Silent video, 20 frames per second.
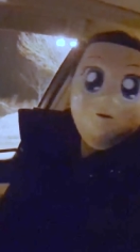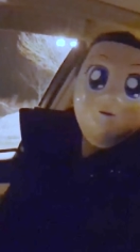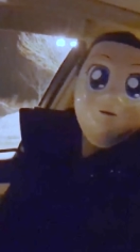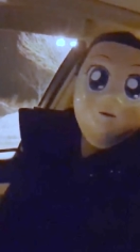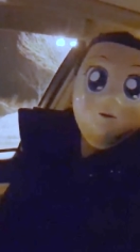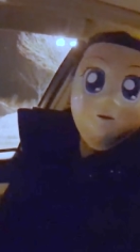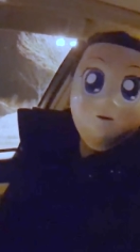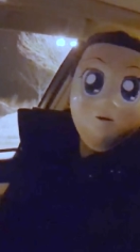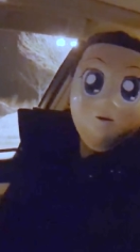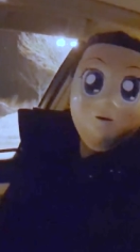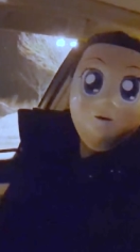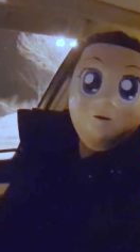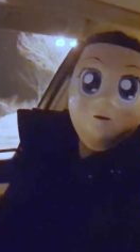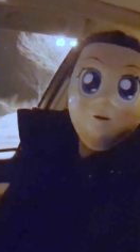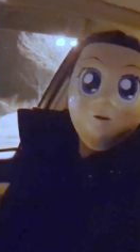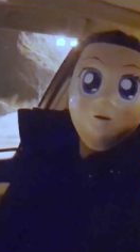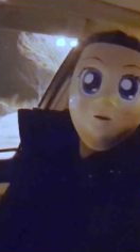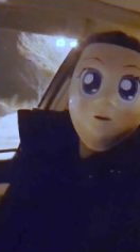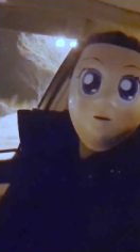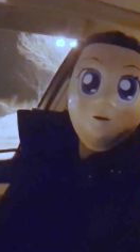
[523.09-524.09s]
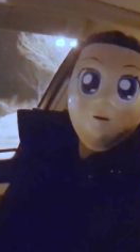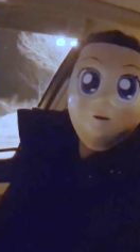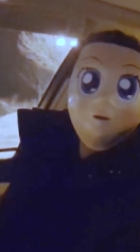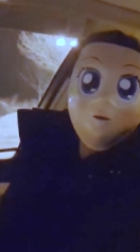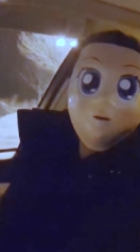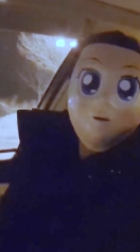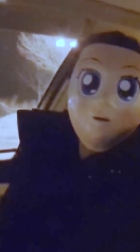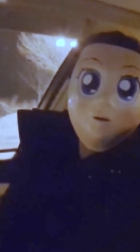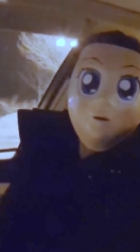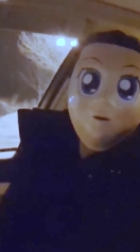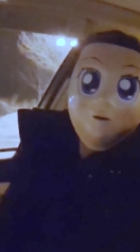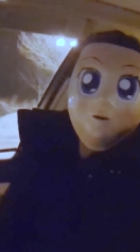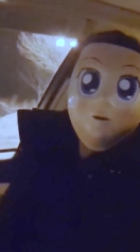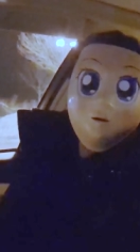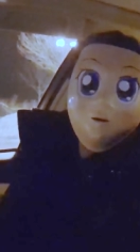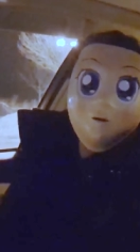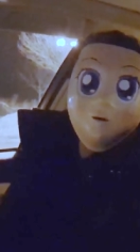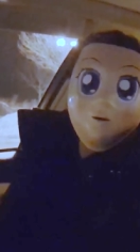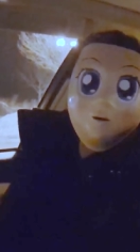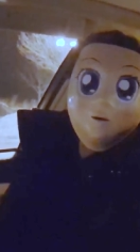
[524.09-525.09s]
not the guy to
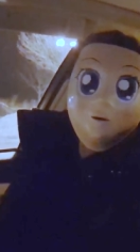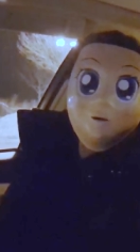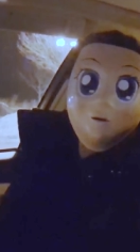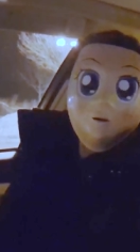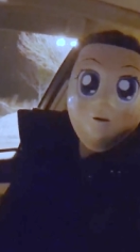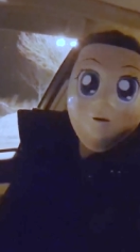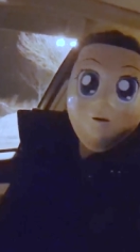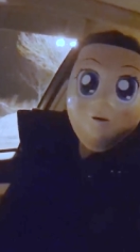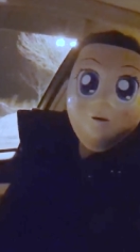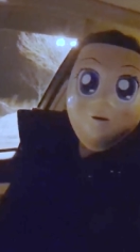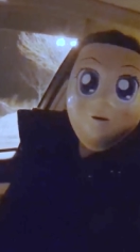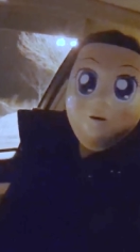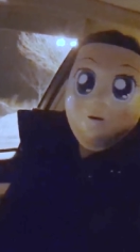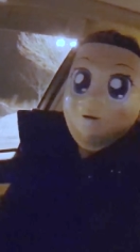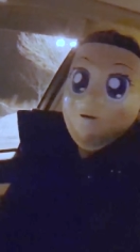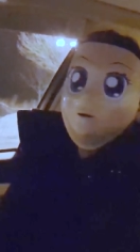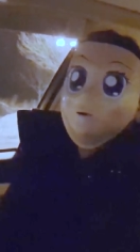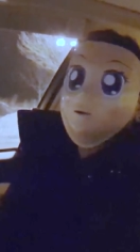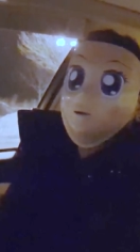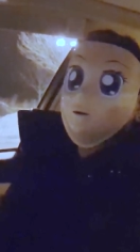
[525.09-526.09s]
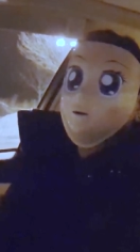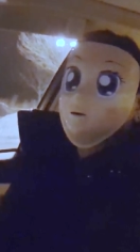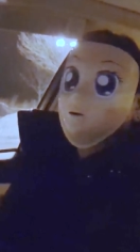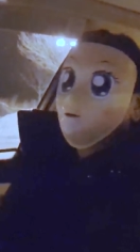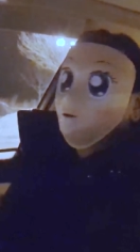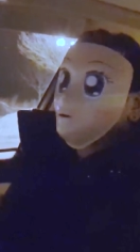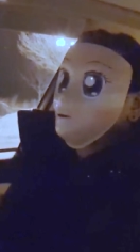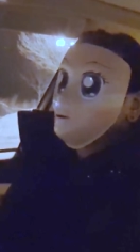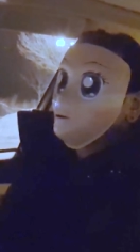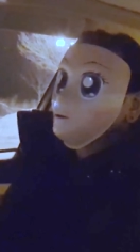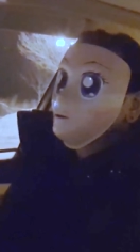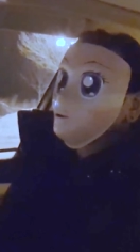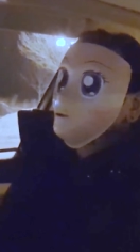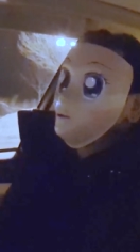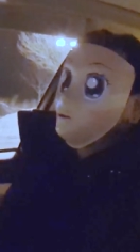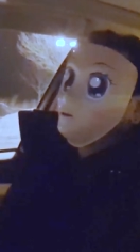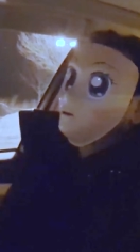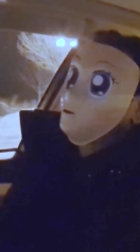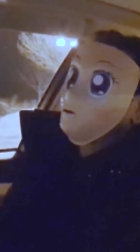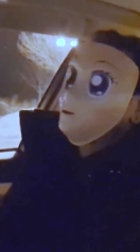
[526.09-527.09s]
determine what a podcast actually is. A
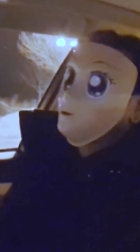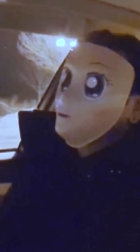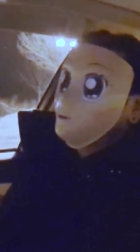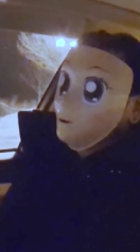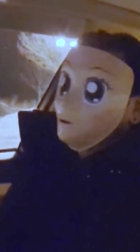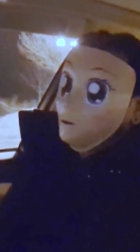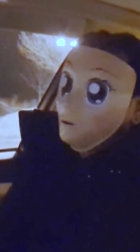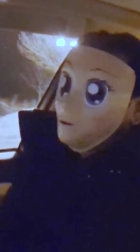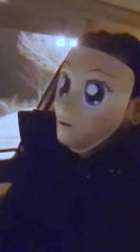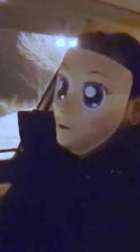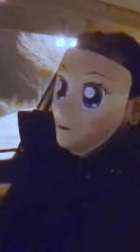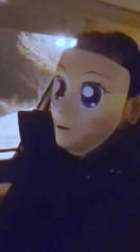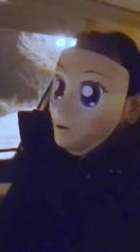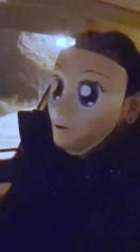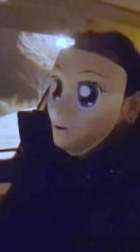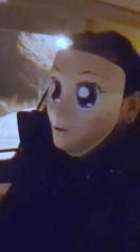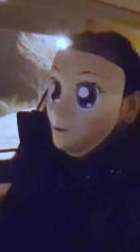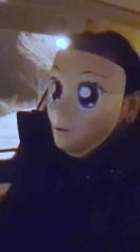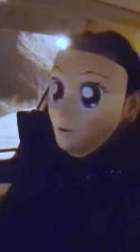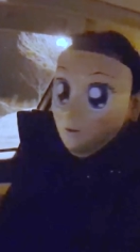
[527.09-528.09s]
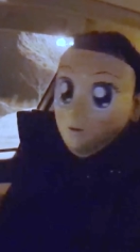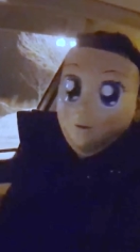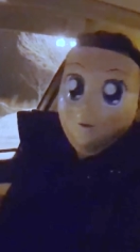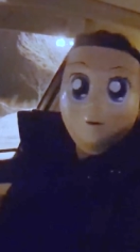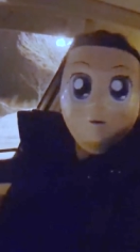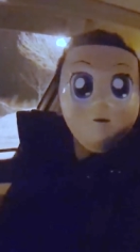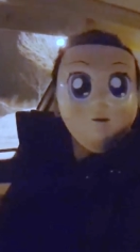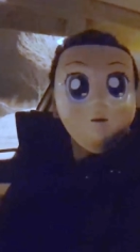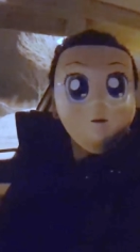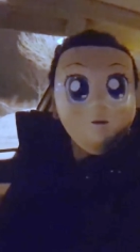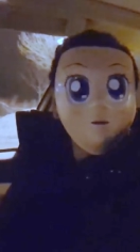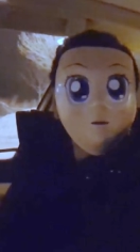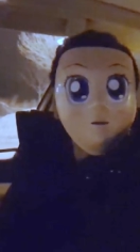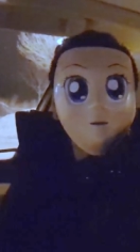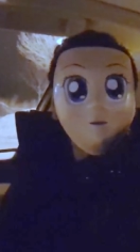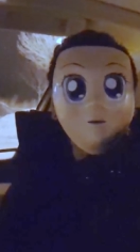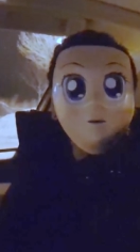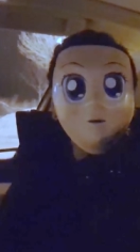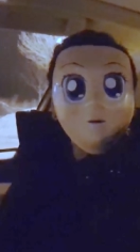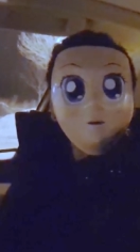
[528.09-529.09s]
podcast by definition is audio
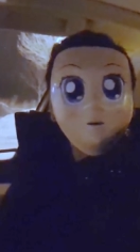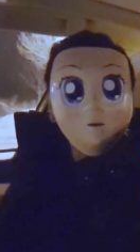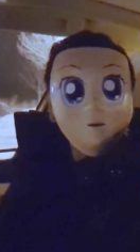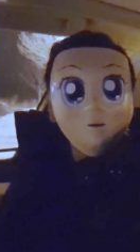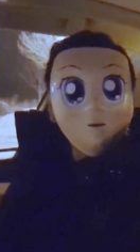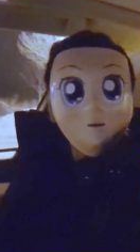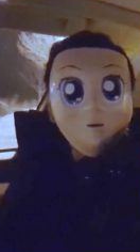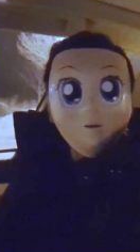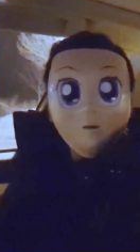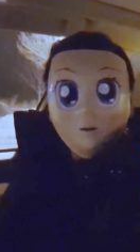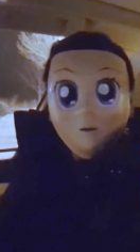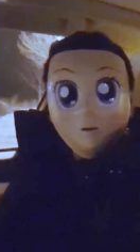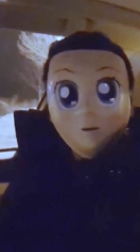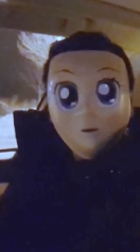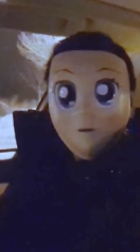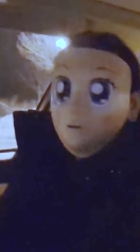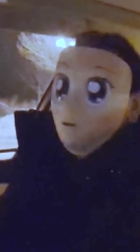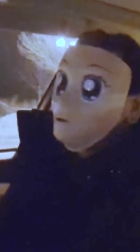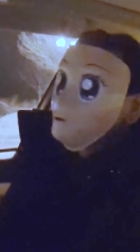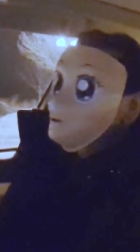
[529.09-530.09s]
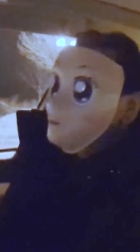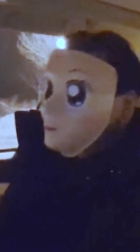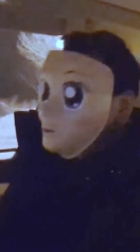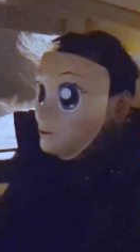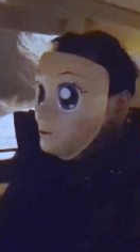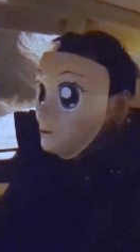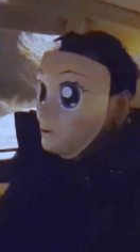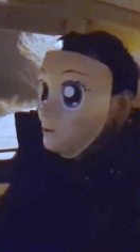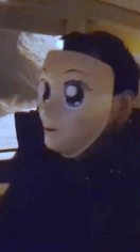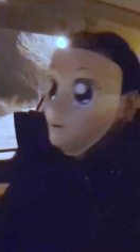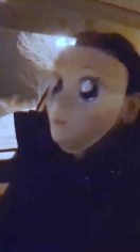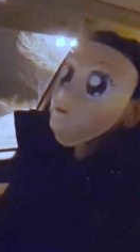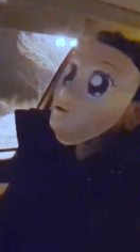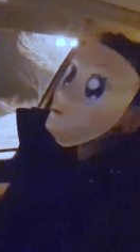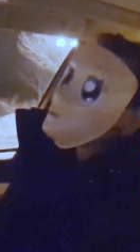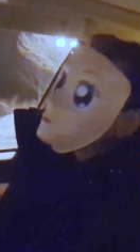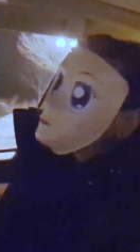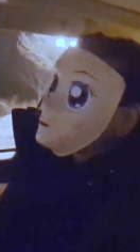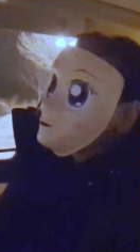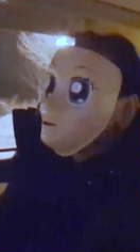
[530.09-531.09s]
format, right? And you listen to it and
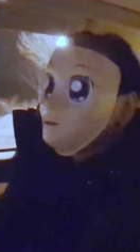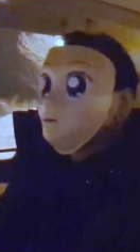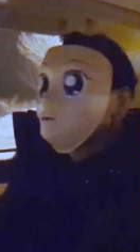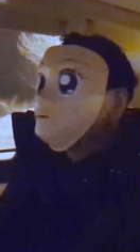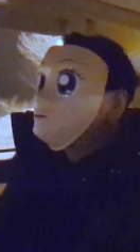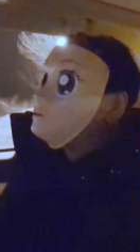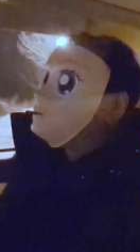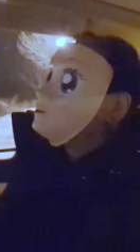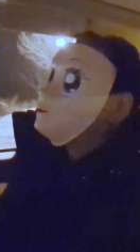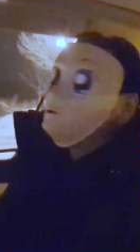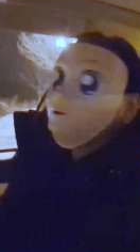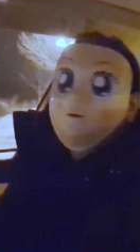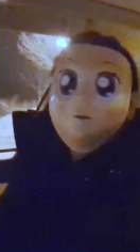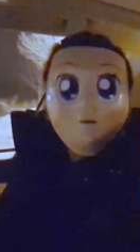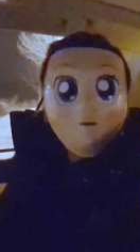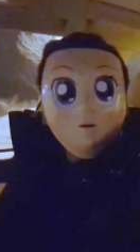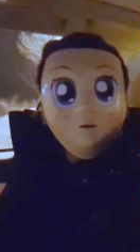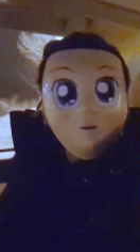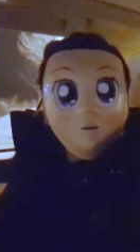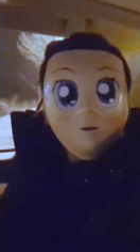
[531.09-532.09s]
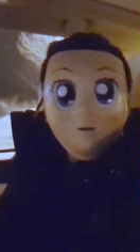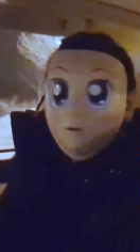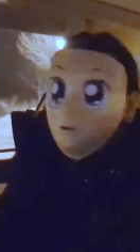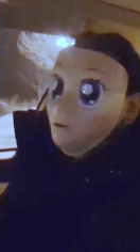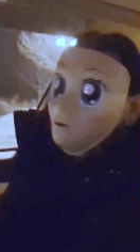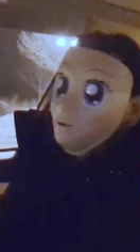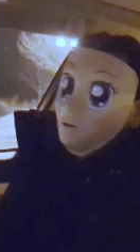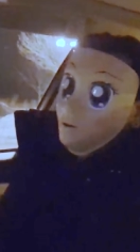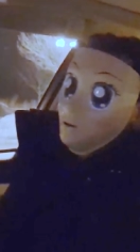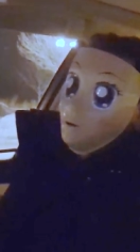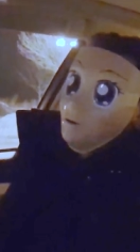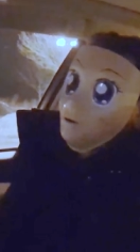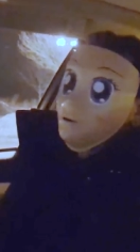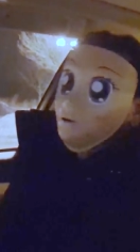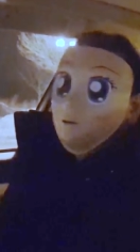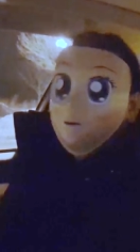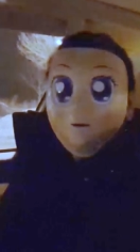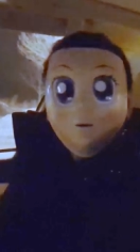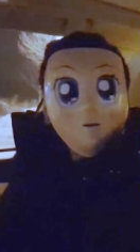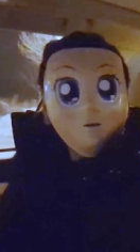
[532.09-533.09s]
it's usually an hour or, or
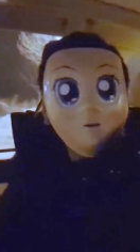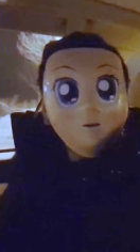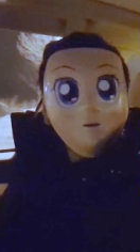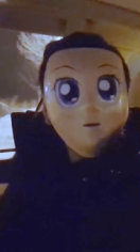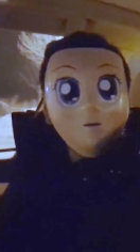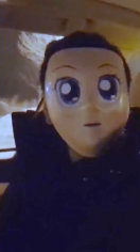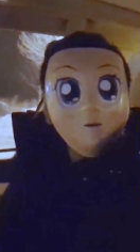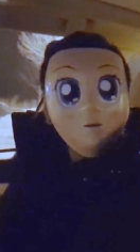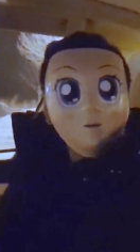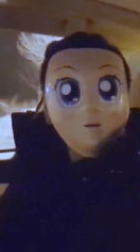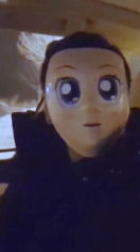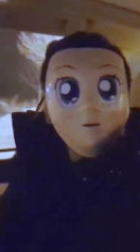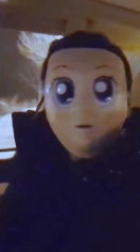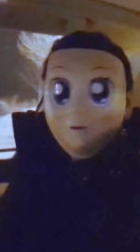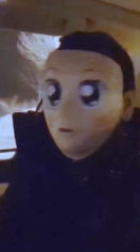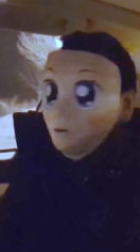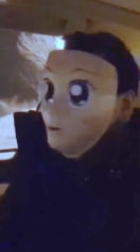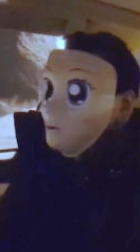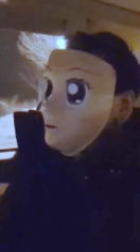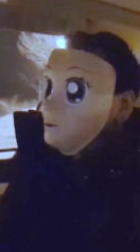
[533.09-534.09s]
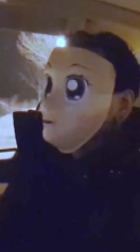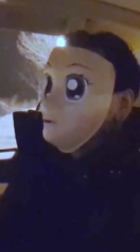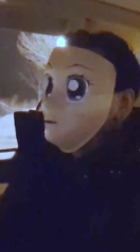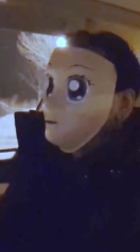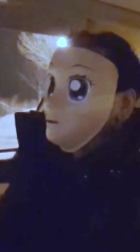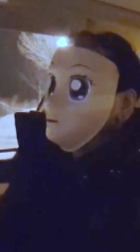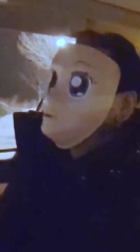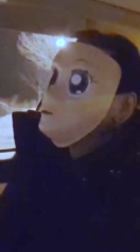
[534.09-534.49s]
whatever, however the length is. But